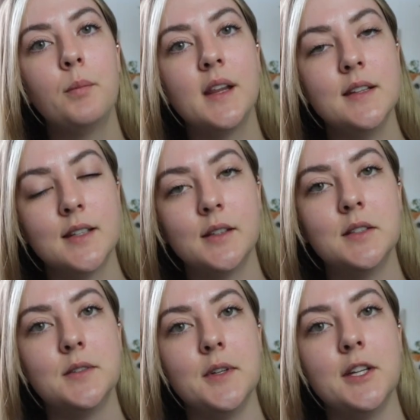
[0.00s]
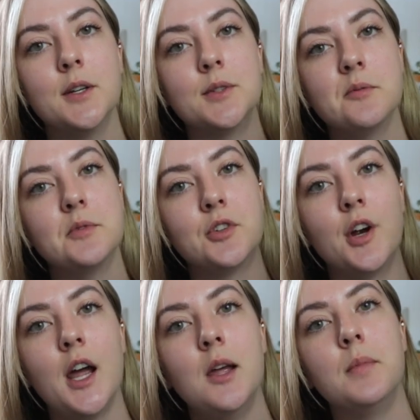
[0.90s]
Please like this video,
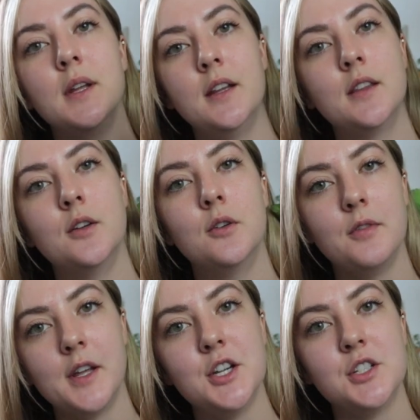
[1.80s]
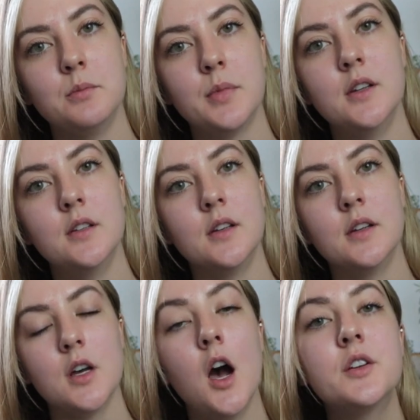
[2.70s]
subscribe, hit the notification button,
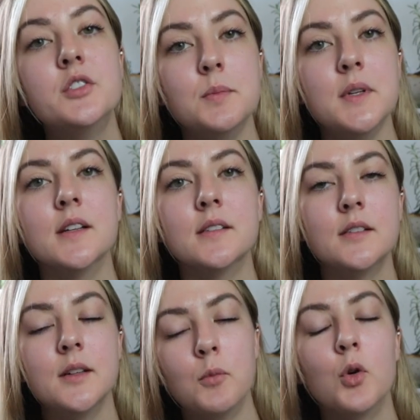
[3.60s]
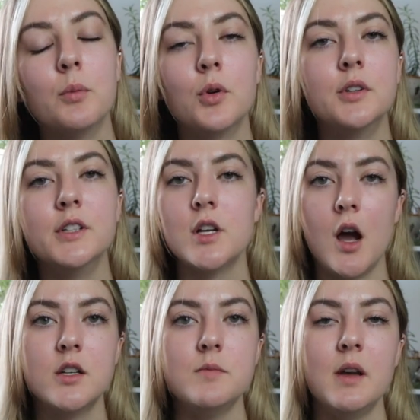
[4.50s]
talk to me, and more importantly,
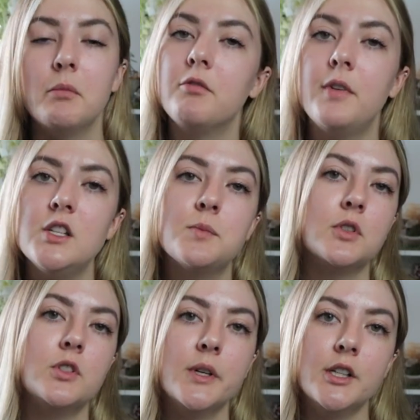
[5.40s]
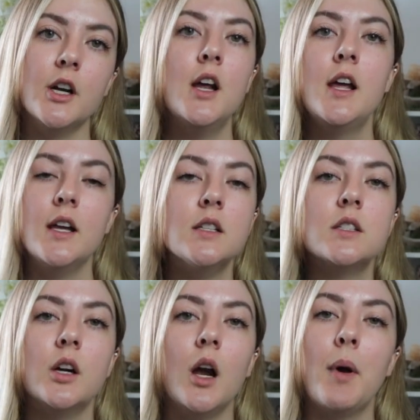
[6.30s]
talk to me. I'm on Facebook, Twitter,
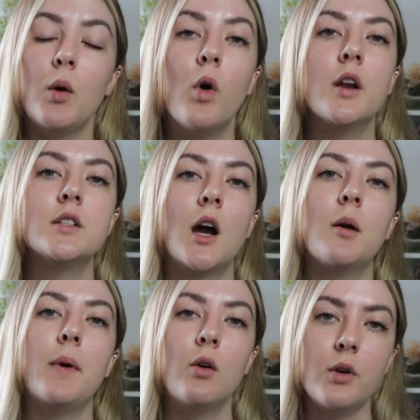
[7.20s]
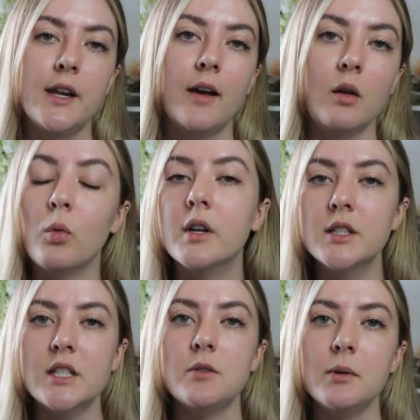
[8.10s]
Instagram. I want to talk about Okinawa. I want to
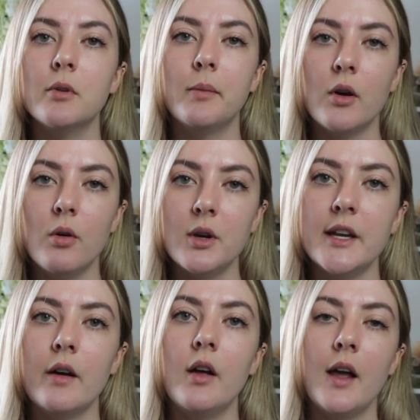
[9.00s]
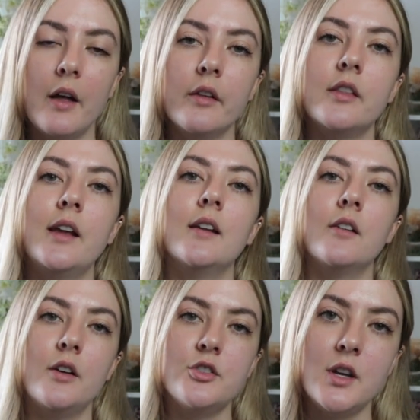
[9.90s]
teach people about Okinawa health and
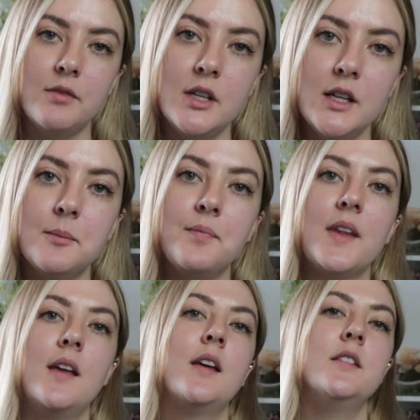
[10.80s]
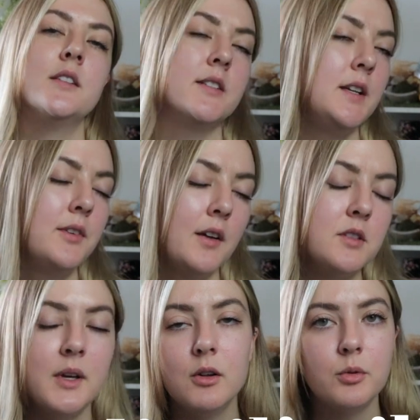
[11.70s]
longevity. It doesn't even have
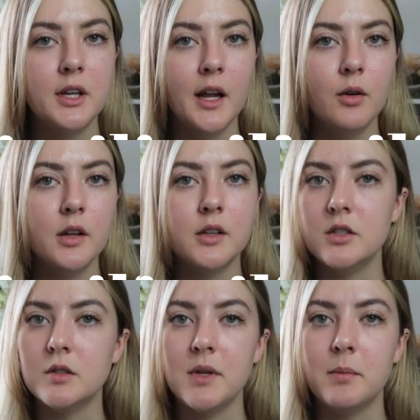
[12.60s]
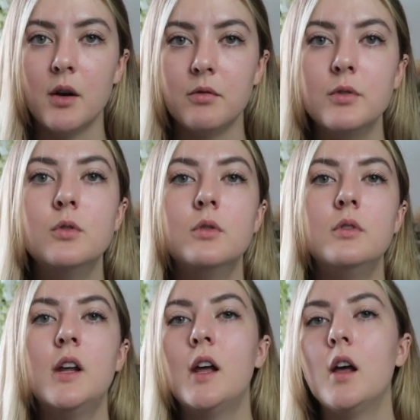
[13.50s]
to be about Okinawa, it could just be about food,